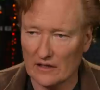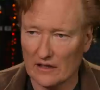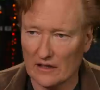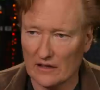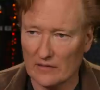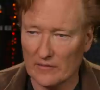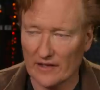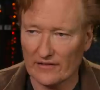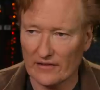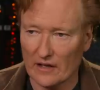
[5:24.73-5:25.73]
uh, my
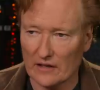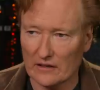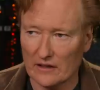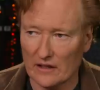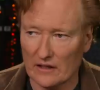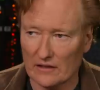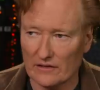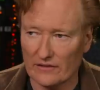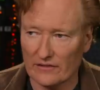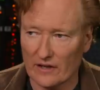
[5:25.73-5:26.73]
son
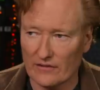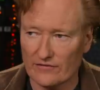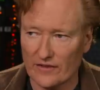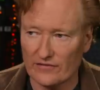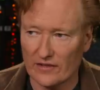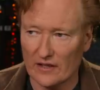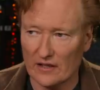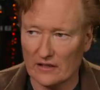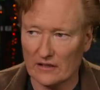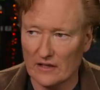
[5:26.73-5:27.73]
is uh,
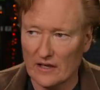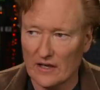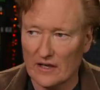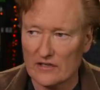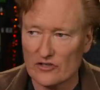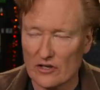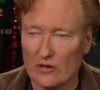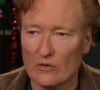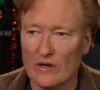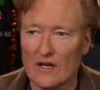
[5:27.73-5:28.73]
15.
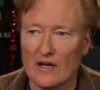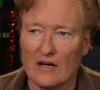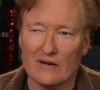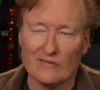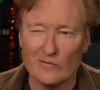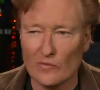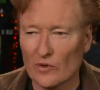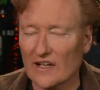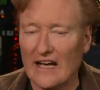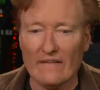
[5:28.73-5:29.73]
So
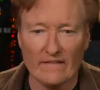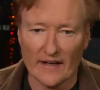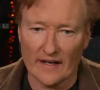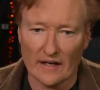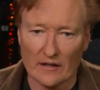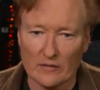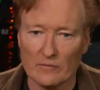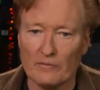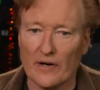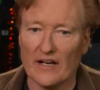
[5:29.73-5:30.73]
we're getting
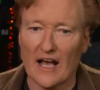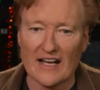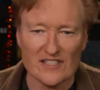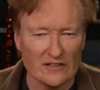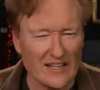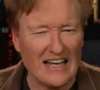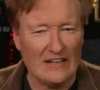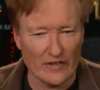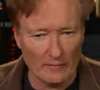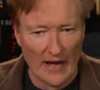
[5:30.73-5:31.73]
there, but I still can't
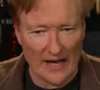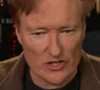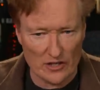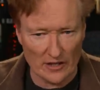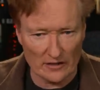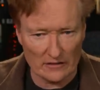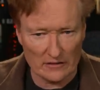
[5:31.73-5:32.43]
even imagine it.